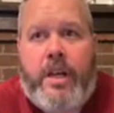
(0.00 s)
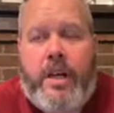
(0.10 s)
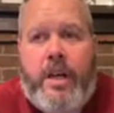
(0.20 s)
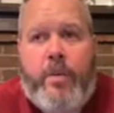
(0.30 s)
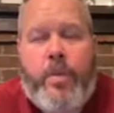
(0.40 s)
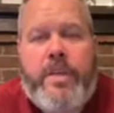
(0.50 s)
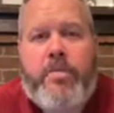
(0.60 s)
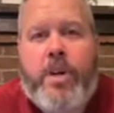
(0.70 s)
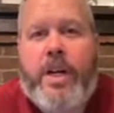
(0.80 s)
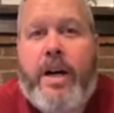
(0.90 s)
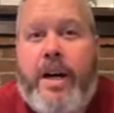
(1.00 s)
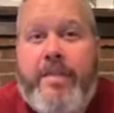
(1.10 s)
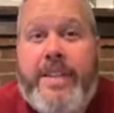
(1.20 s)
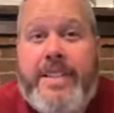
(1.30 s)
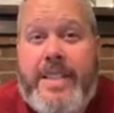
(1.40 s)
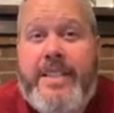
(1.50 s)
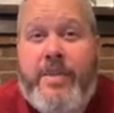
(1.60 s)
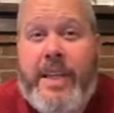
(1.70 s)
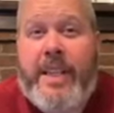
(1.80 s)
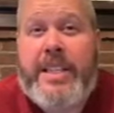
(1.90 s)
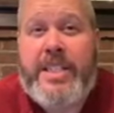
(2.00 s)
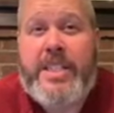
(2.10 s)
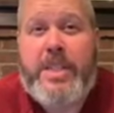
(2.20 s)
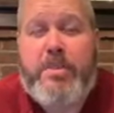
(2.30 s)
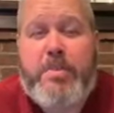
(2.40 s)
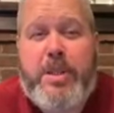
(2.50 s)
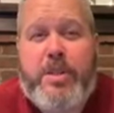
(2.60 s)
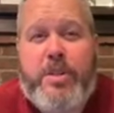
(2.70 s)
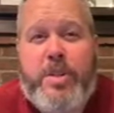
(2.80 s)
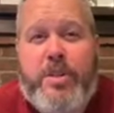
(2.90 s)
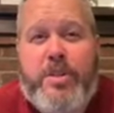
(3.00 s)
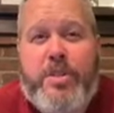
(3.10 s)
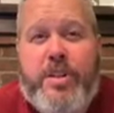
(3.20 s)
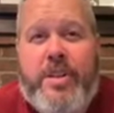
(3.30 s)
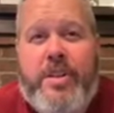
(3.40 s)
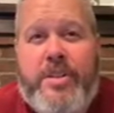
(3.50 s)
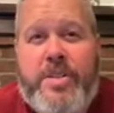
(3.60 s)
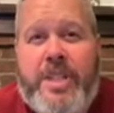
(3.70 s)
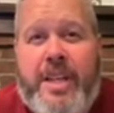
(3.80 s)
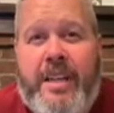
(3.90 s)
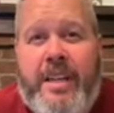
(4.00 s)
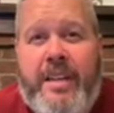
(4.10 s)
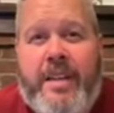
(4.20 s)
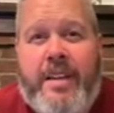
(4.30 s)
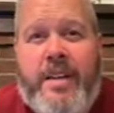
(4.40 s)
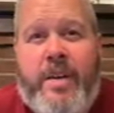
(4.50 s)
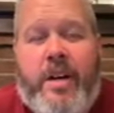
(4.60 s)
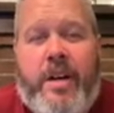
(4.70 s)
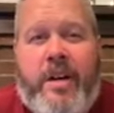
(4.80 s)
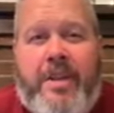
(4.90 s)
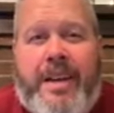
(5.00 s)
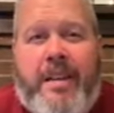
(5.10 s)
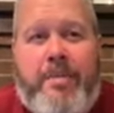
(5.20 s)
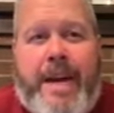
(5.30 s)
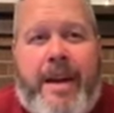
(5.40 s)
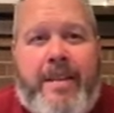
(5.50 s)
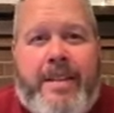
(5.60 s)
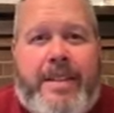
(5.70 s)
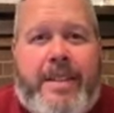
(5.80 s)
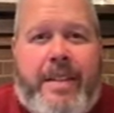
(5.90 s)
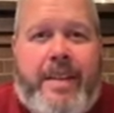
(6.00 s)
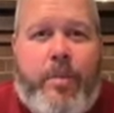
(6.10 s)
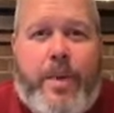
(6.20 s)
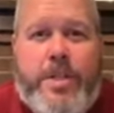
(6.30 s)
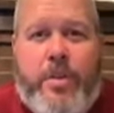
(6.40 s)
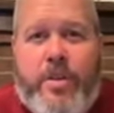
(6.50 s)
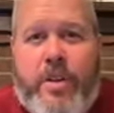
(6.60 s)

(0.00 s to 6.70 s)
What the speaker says: with more confidence into relationships, because you're going to start understanding about what's going